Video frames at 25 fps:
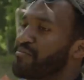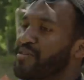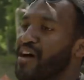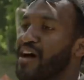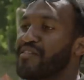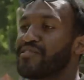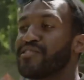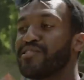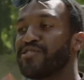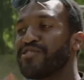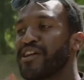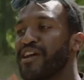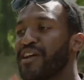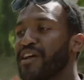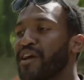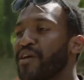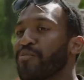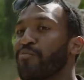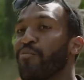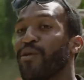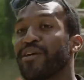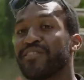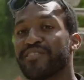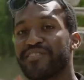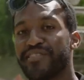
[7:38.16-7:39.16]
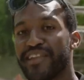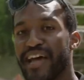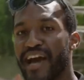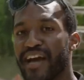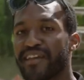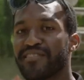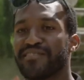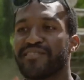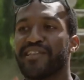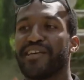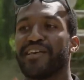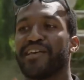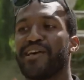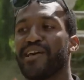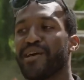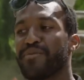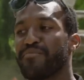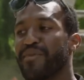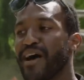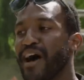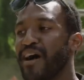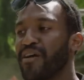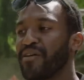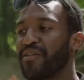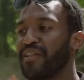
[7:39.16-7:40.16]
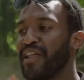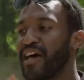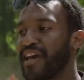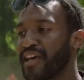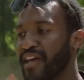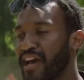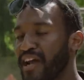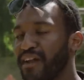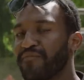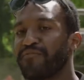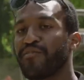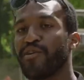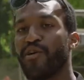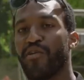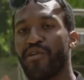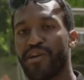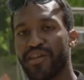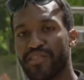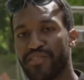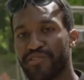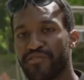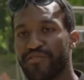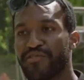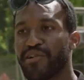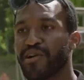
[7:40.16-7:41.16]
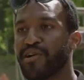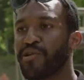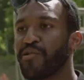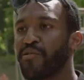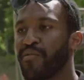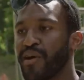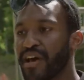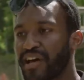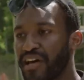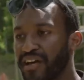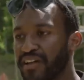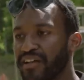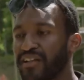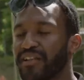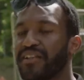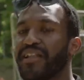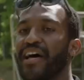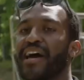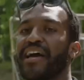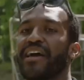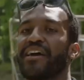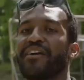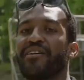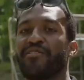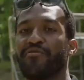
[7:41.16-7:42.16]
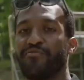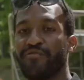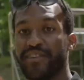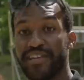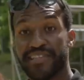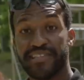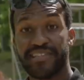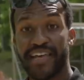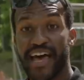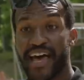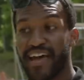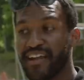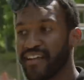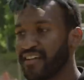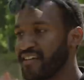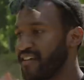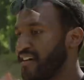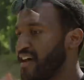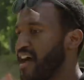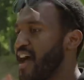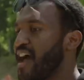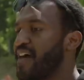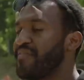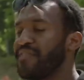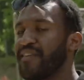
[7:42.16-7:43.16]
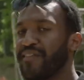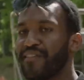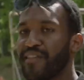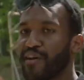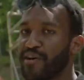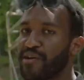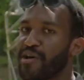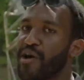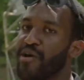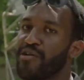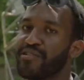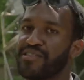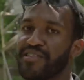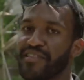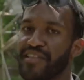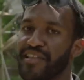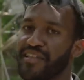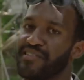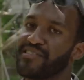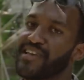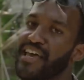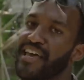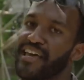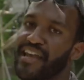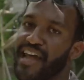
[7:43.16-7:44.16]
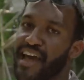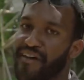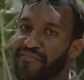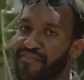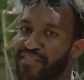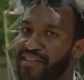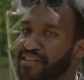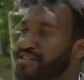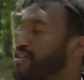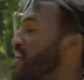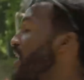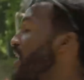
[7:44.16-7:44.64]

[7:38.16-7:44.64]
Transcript: concentrating on what's next, thinking about like kind of going through a quick like reset, and then they'll go into the second half of the